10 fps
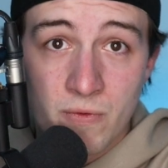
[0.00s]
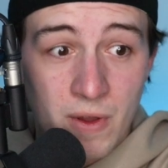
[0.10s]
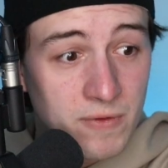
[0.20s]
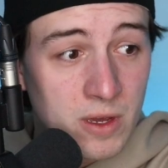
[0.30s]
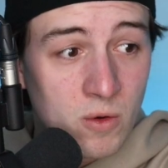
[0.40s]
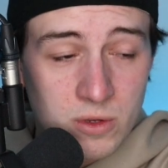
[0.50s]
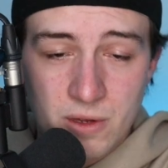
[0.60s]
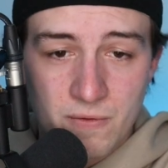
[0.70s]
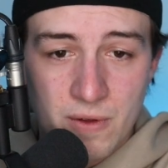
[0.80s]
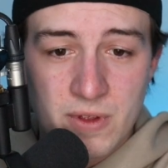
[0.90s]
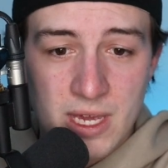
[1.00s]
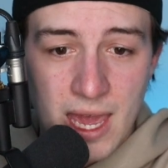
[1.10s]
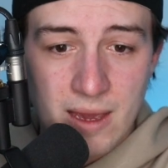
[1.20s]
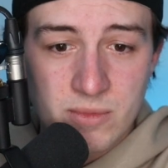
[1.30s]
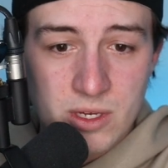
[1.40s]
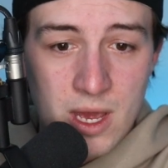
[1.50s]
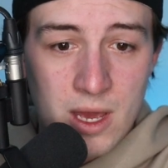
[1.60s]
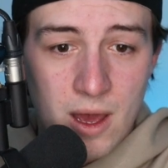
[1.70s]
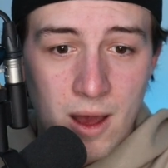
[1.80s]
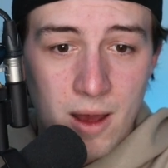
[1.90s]
50 goals in 50 games,
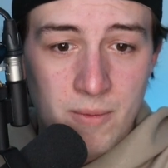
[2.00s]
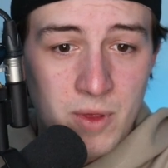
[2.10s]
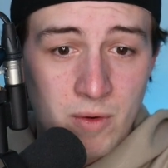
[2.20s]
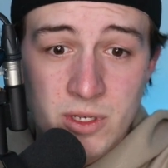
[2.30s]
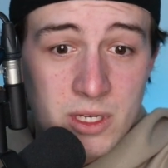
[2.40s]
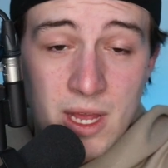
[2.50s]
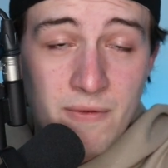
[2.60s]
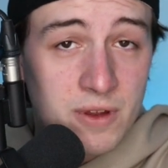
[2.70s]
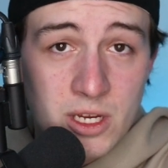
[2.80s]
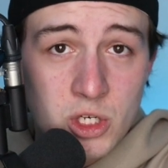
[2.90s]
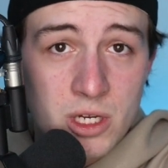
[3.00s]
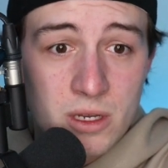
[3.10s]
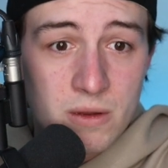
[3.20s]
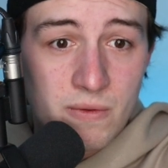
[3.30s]
there is a definition